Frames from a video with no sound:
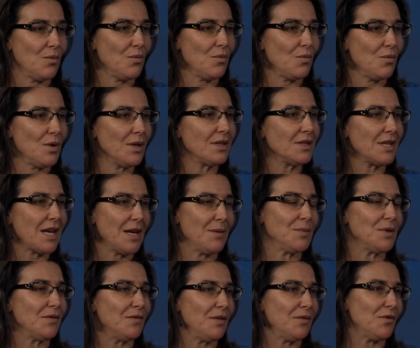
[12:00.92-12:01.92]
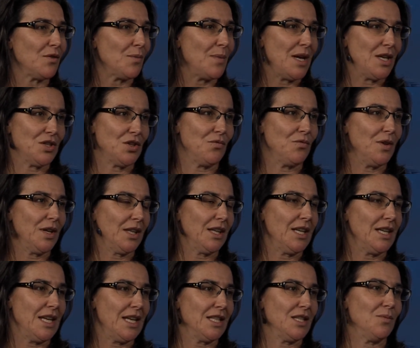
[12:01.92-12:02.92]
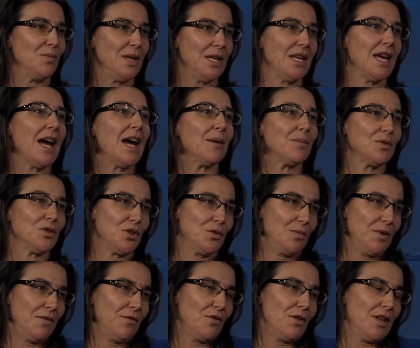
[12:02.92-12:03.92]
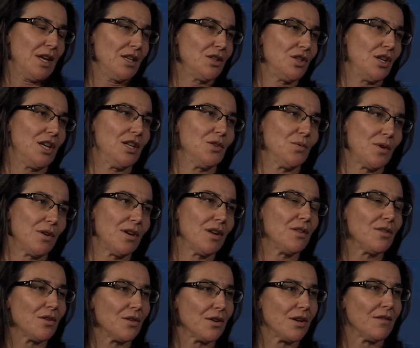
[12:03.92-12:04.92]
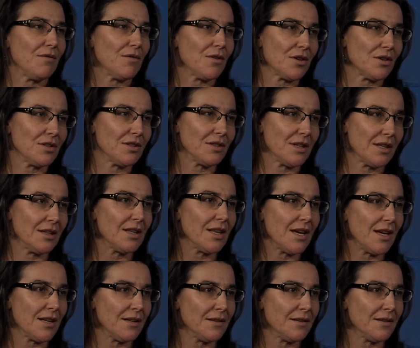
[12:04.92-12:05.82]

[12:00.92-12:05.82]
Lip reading: what types of information really need to be captured before that January 31st deadline?